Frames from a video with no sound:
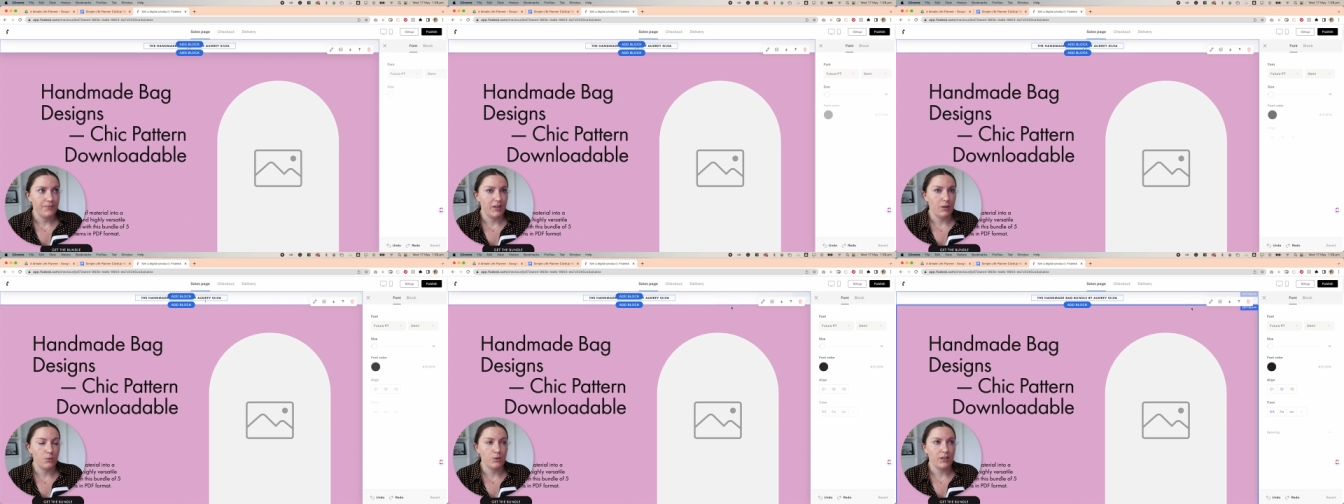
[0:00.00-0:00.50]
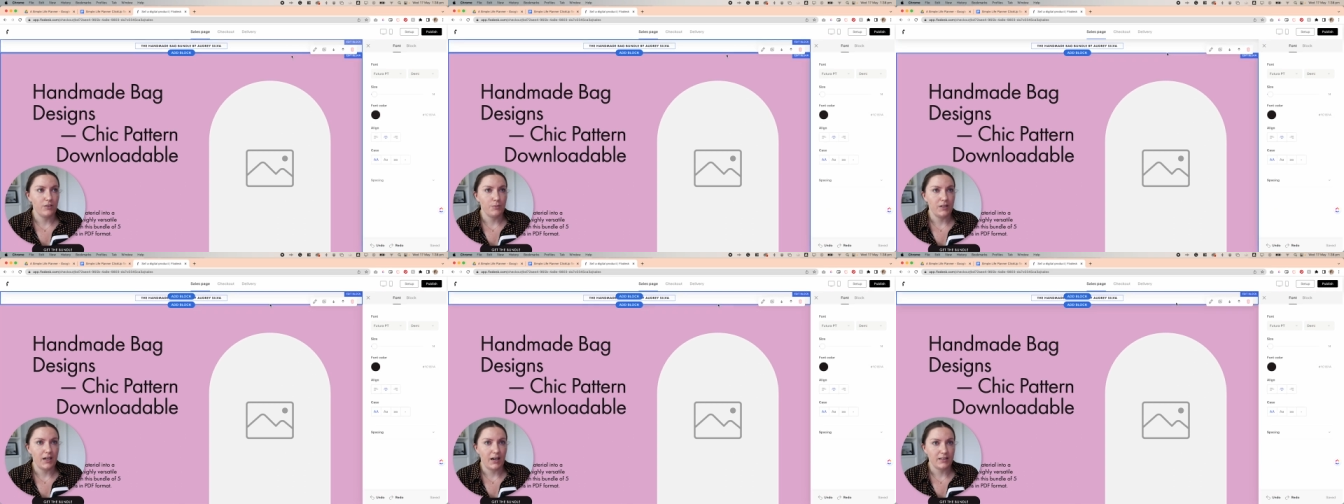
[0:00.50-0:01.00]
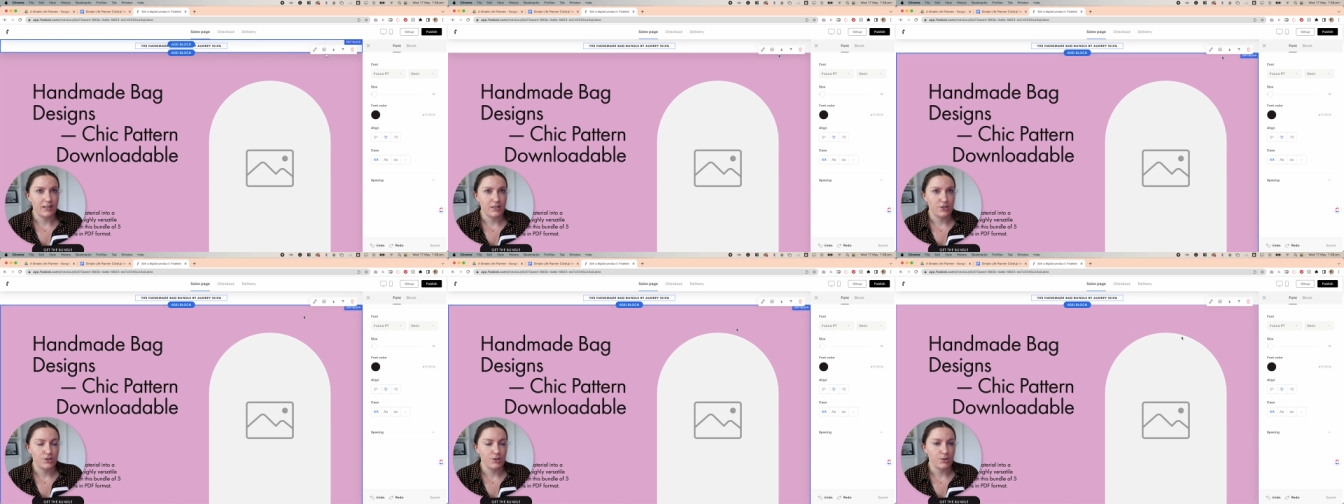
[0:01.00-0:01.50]
it will give me
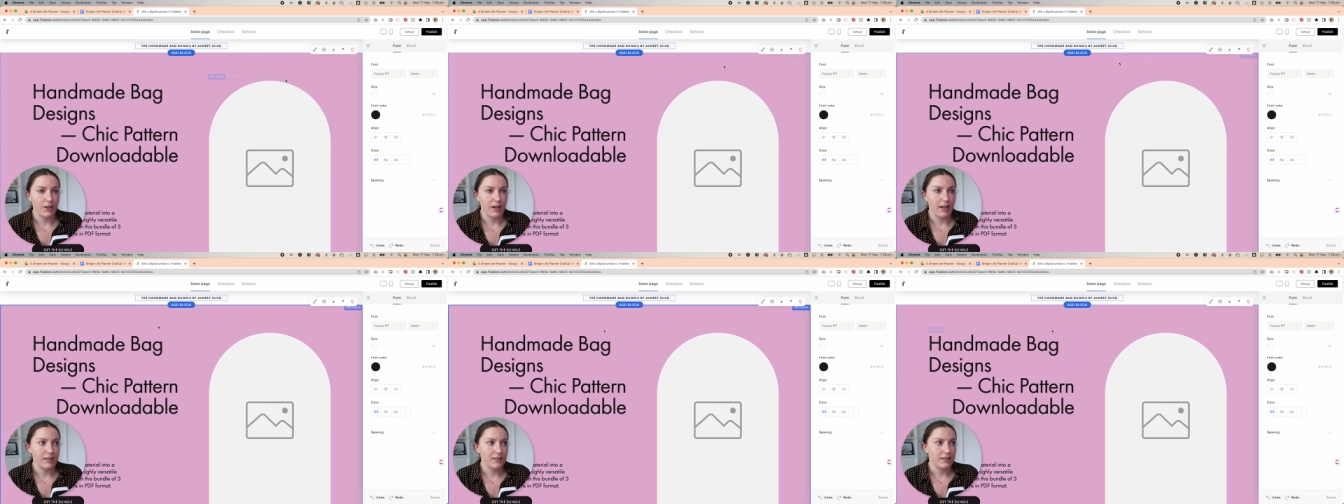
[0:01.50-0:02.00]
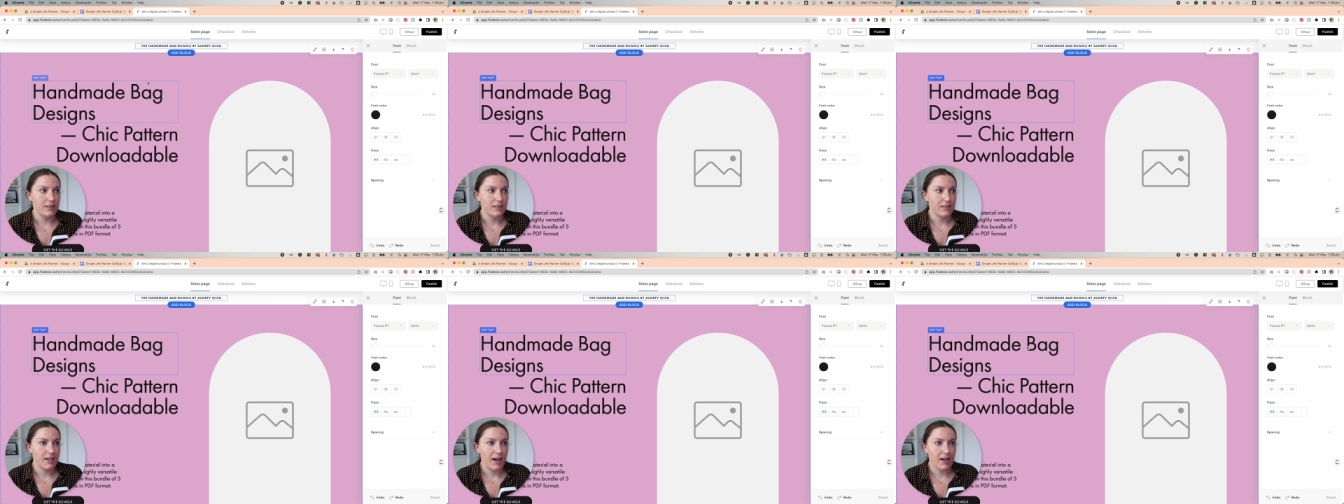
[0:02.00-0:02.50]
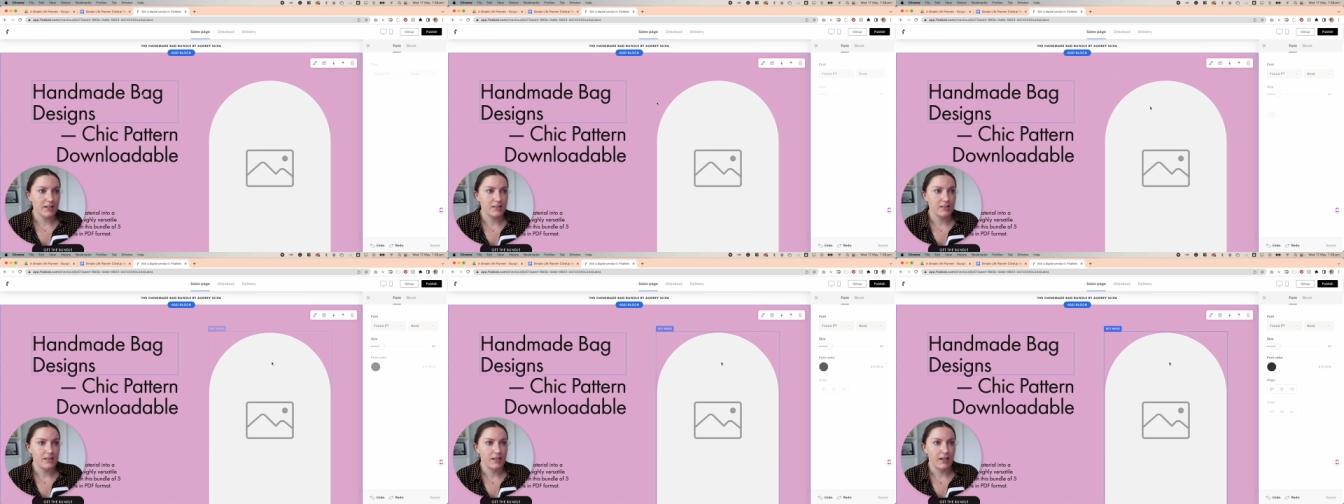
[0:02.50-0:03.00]
access to edit the text,